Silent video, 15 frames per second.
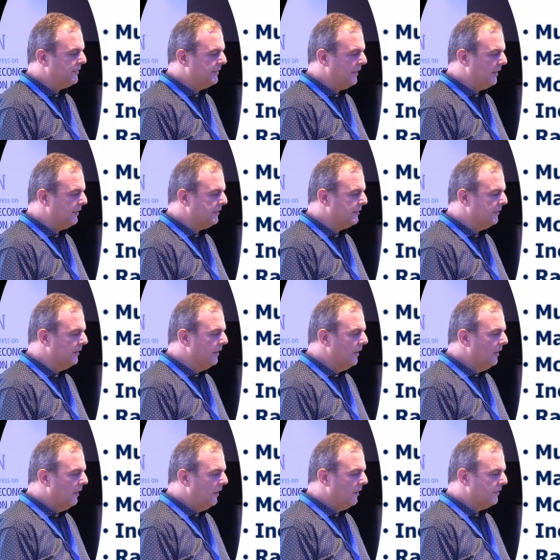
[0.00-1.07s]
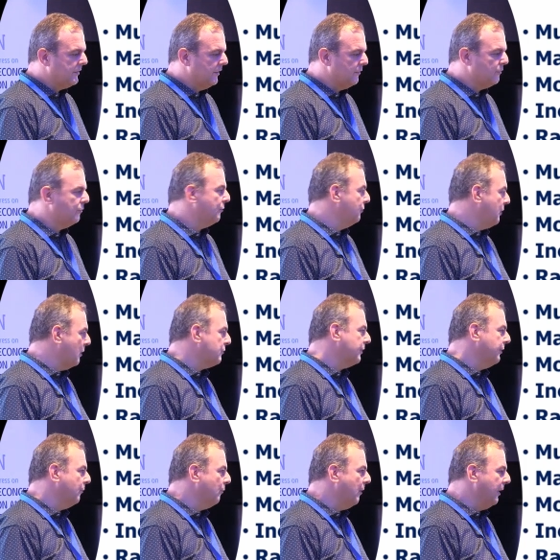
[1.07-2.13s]
States since
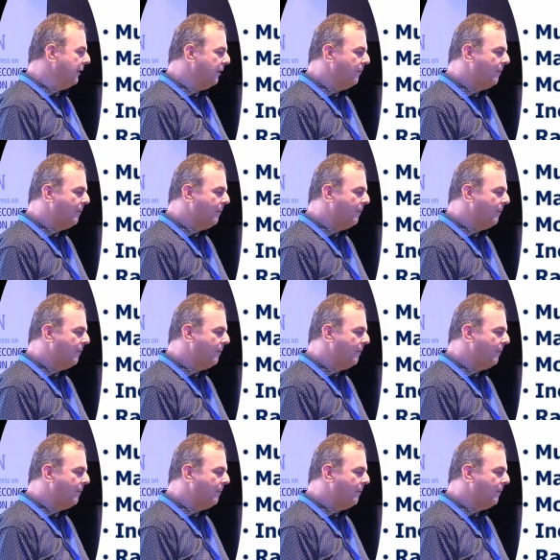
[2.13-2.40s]
2001.